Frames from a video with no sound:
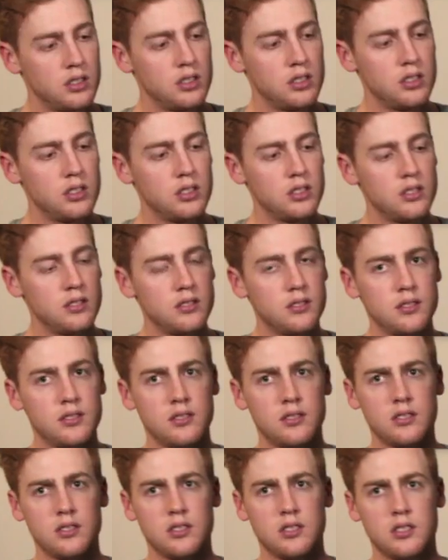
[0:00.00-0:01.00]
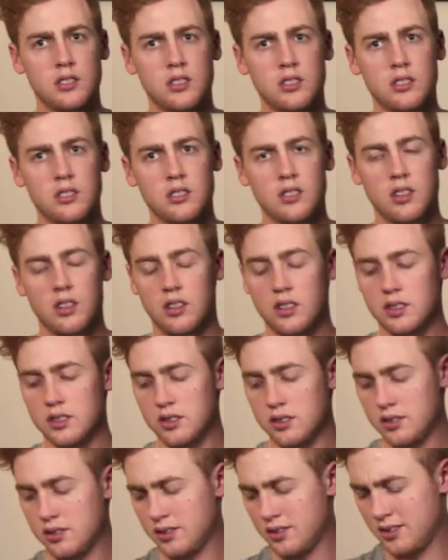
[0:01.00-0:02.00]

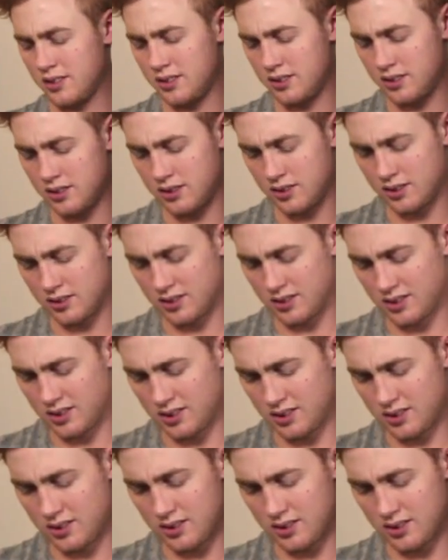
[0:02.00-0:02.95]
No words are spoken by the person on screen.